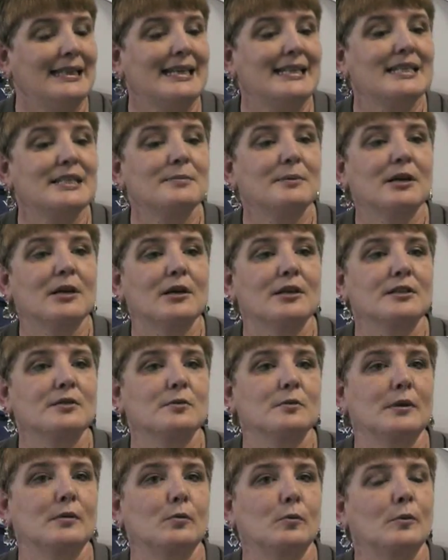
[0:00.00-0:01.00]
Yes, because
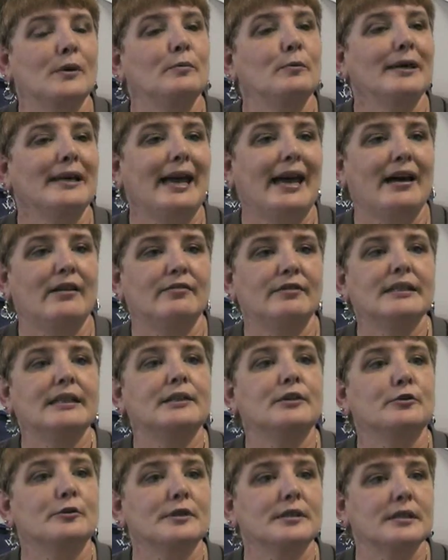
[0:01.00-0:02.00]
when we have
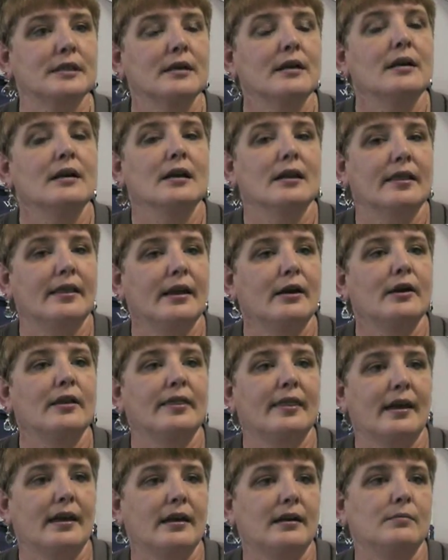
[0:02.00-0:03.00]
dinners,
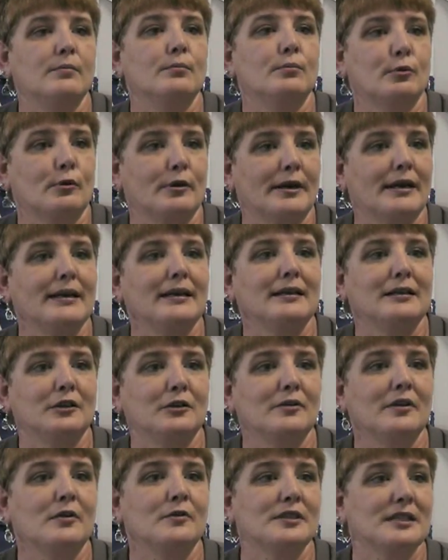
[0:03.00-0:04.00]
they bring,
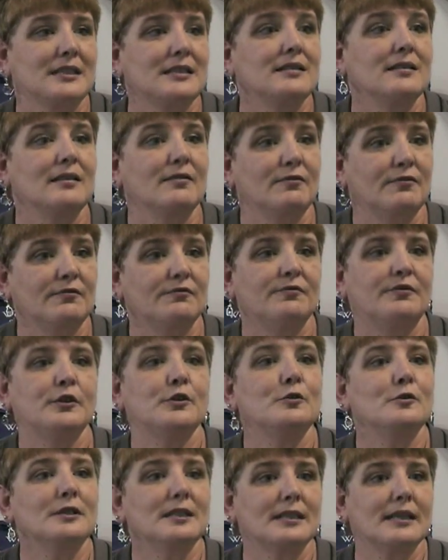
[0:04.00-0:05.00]

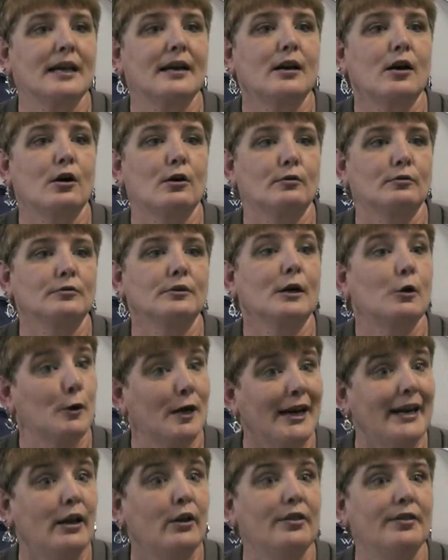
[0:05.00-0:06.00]
foods that are
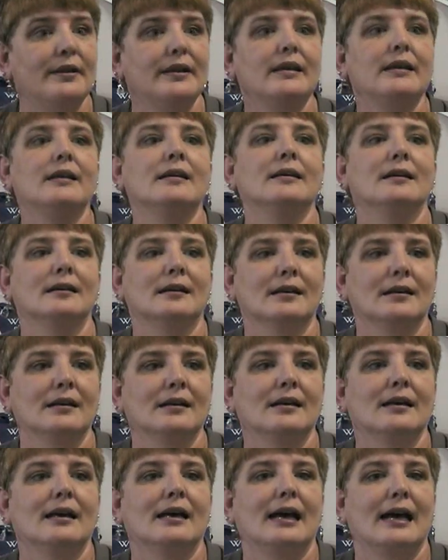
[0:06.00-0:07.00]
healthy,
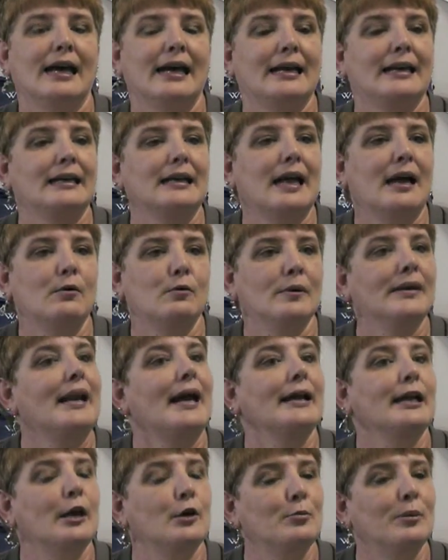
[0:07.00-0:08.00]
and when
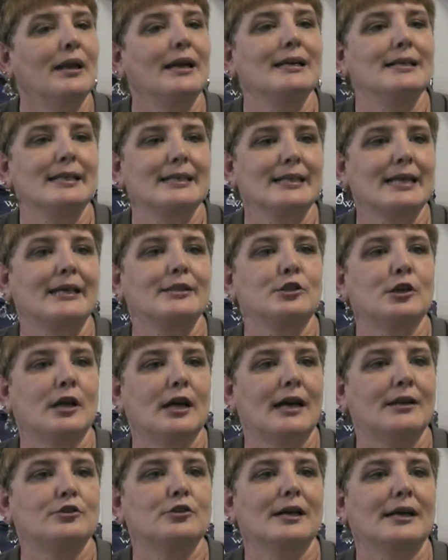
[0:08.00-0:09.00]
I go places, I
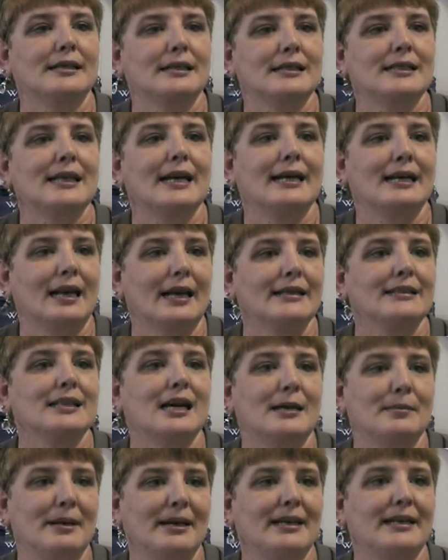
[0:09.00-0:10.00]
try to take like
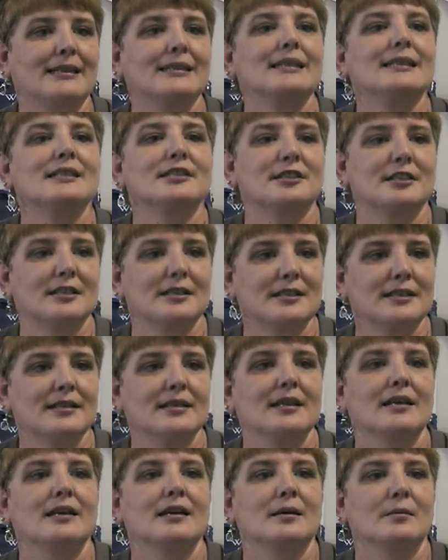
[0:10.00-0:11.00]
diabetic dishes,
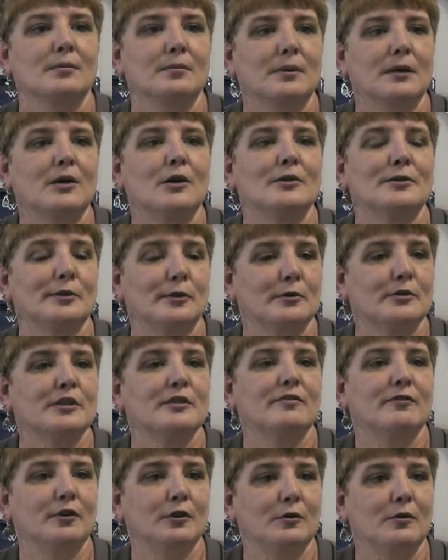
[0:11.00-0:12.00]
because there's
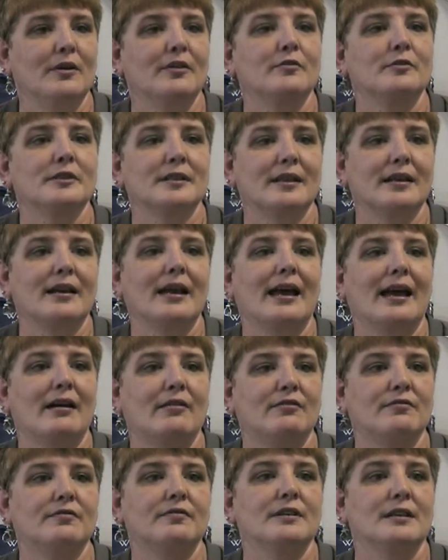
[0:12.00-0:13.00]
a few others that
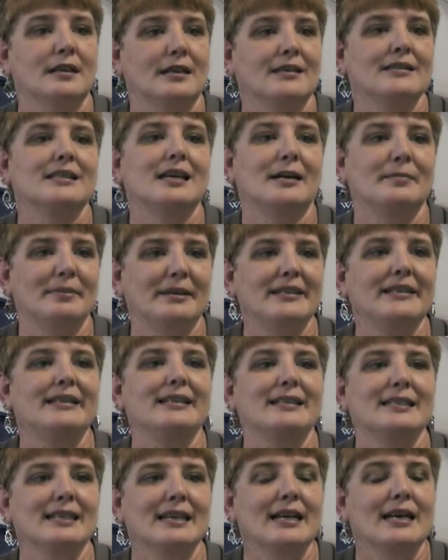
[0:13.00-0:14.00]
have
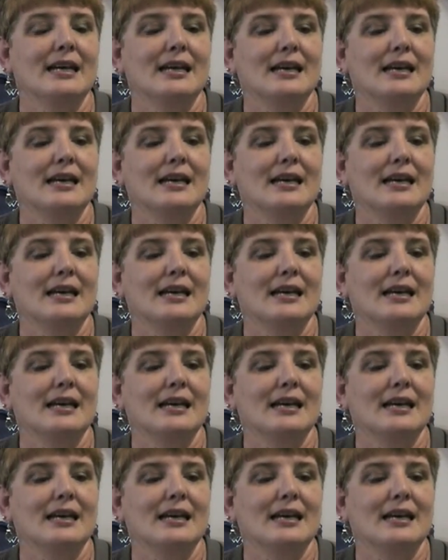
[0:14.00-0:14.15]
diabetes.